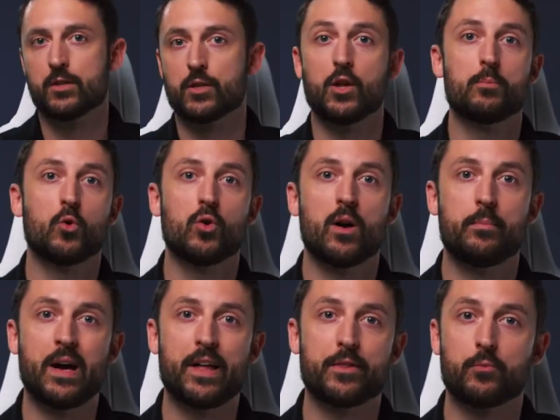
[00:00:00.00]
To learn more
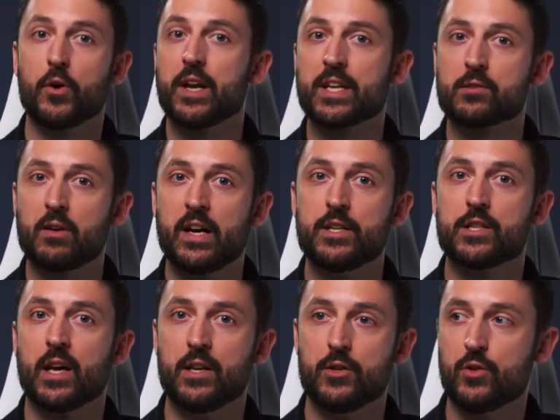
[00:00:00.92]
about the RØDE
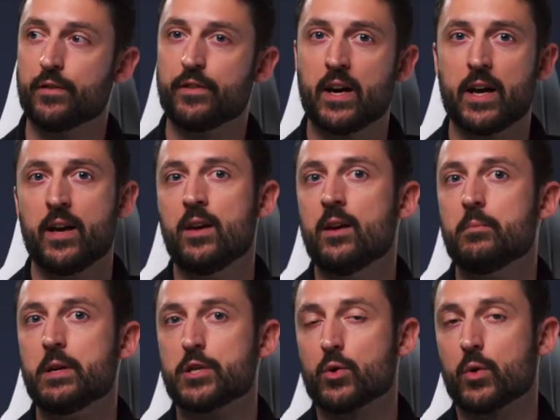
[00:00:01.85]
range and Unify,
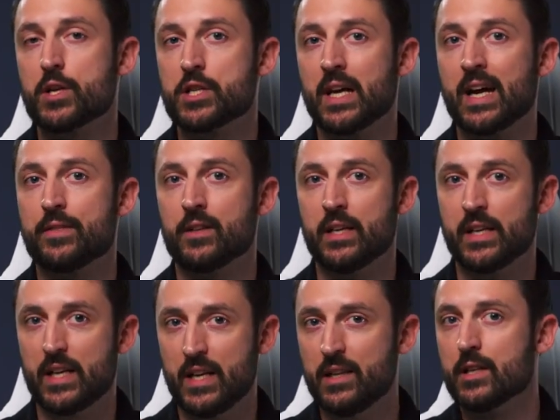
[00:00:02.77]
be sure to check out the
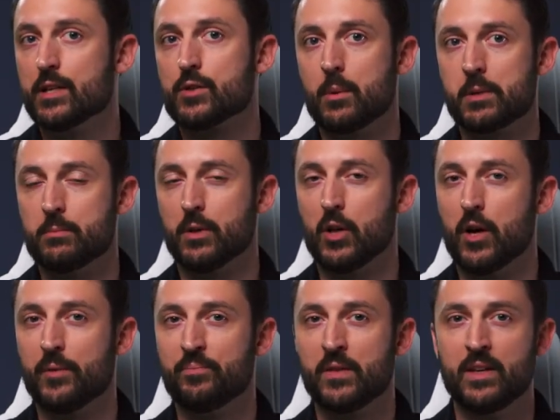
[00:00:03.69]
link in the description
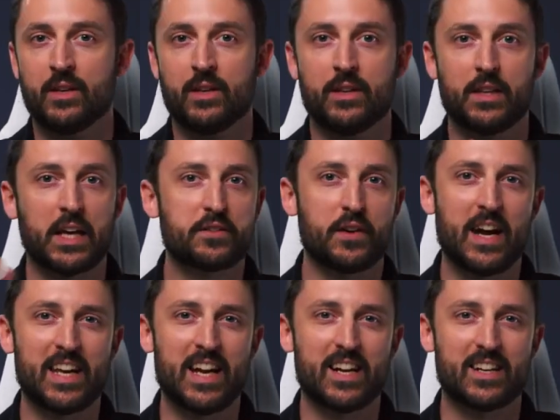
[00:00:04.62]
below. Thanks for
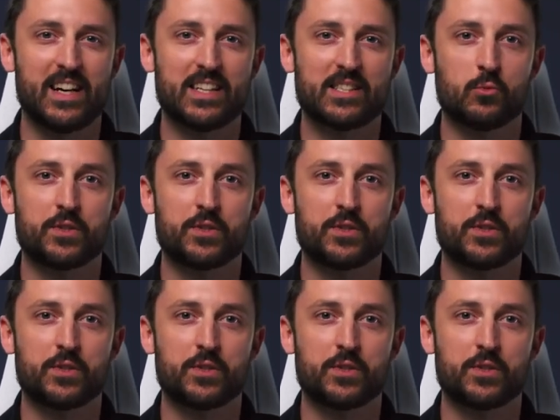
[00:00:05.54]
hanging out, guys.